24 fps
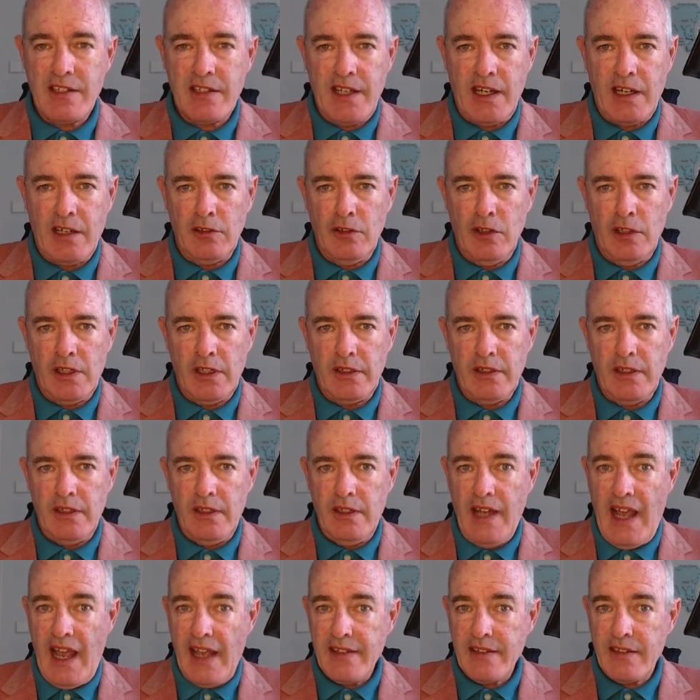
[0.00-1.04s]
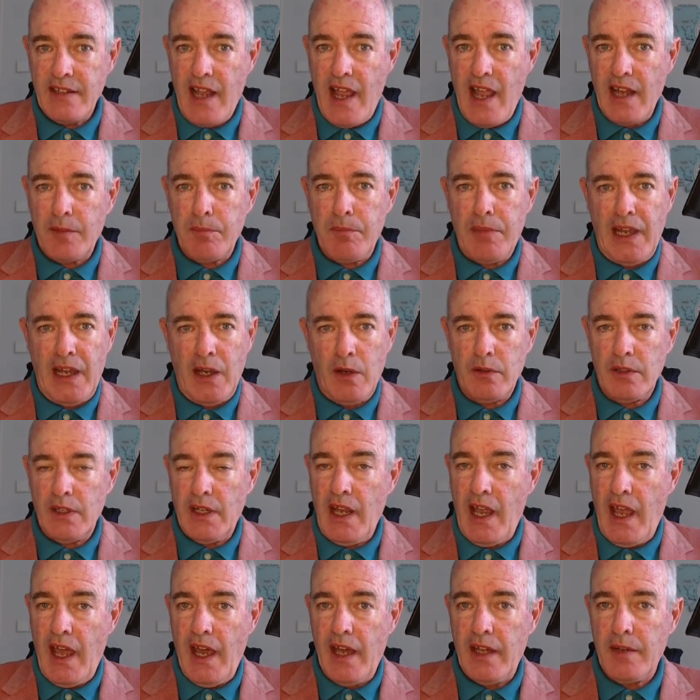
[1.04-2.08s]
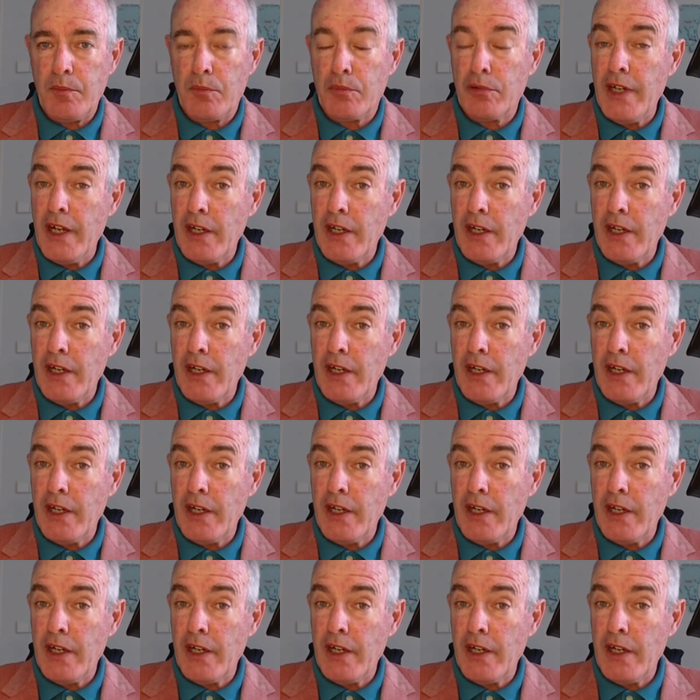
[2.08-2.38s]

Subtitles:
let's take a look at the NASDAQ, pound CAD,